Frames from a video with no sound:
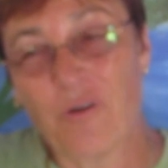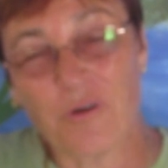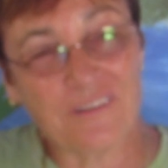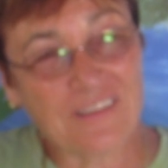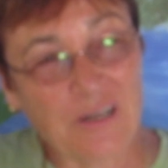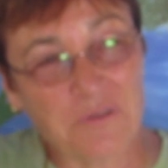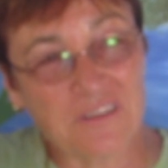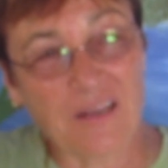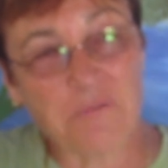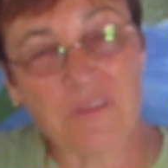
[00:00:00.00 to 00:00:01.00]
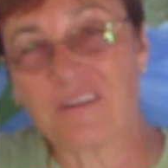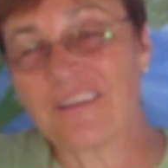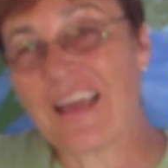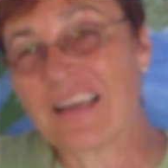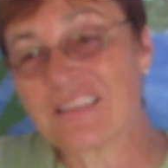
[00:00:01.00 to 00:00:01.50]
or until we're done with our
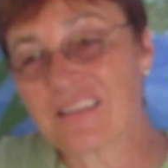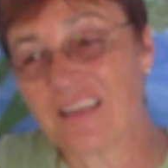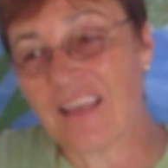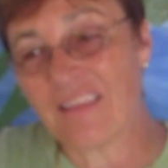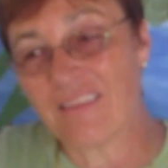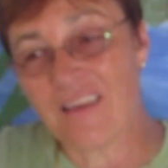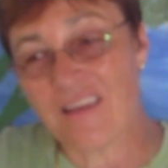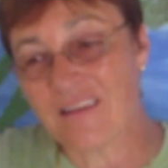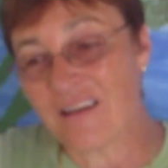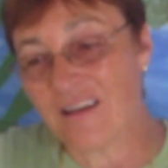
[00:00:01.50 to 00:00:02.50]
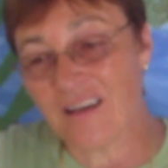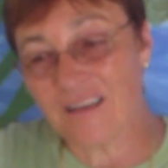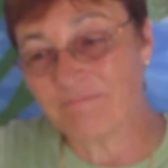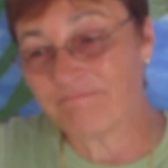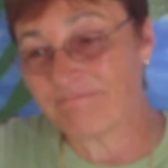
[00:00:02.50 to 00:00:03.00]
task, and then
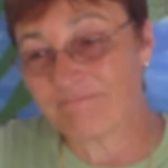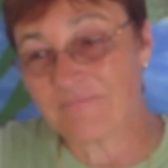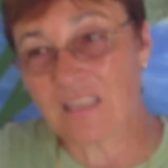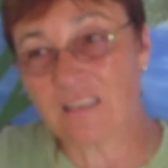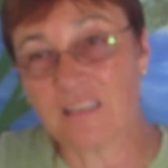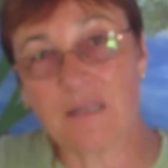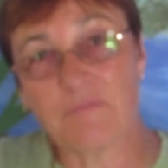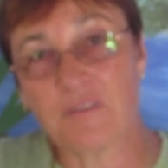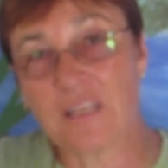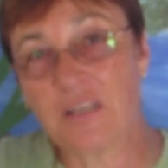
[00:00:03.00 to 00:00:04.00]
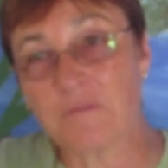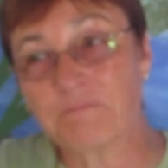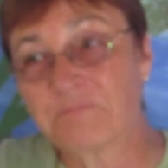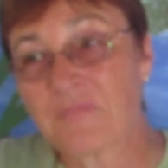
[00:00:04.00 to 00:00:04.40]
clean up for dinner.